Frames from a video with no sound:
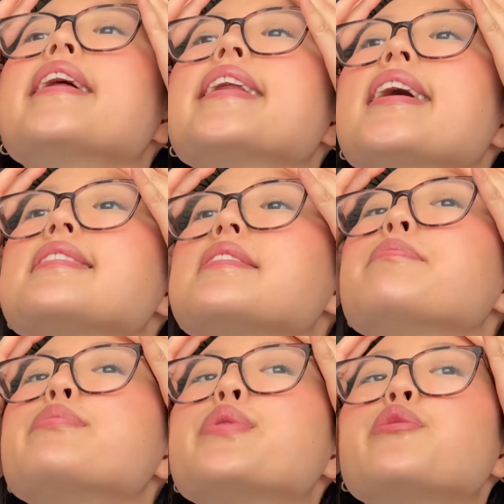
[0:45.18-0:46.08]
nice
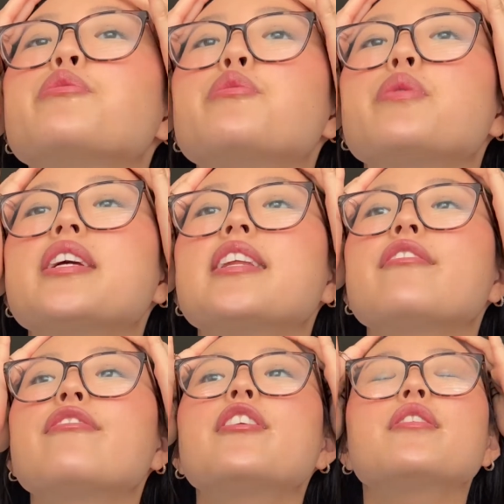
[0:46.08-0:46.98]
and pretty
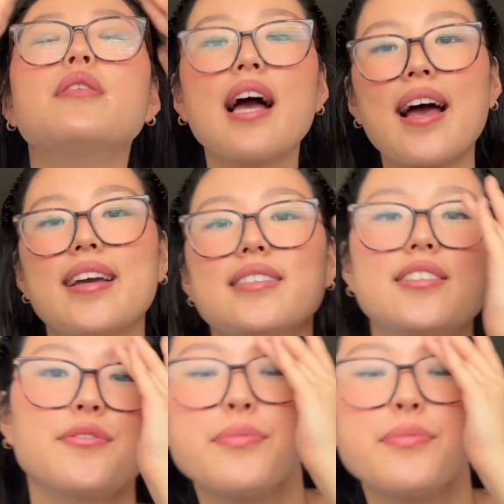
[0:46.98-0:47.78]
for you guys.